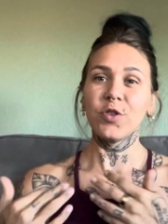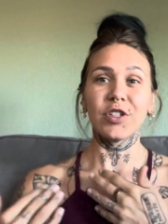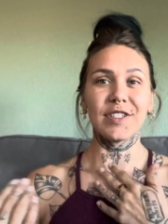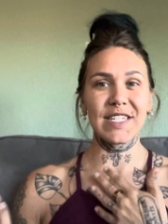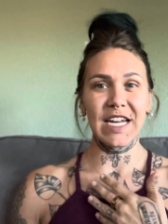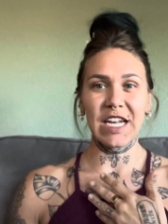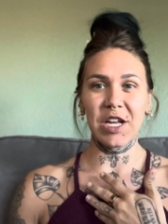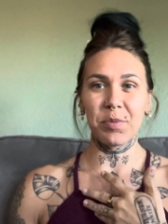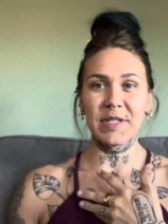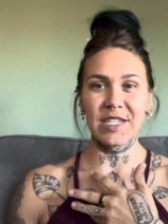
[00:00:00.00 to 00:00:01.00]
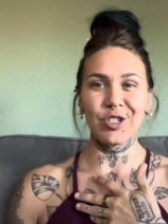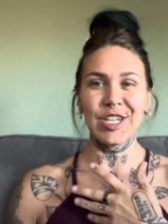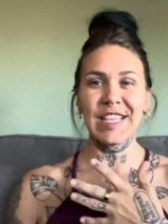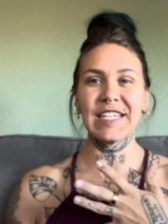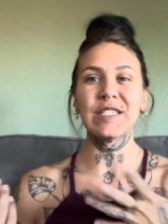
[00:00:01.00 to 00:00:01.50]
or standing
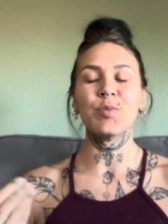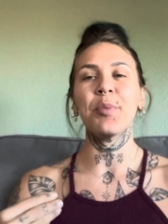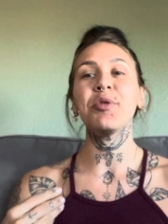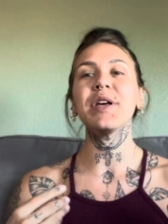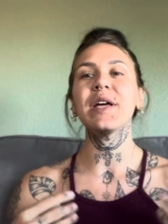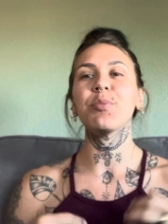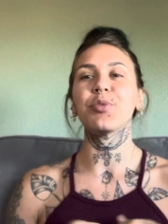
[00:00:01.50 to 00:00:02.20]
position, that's probably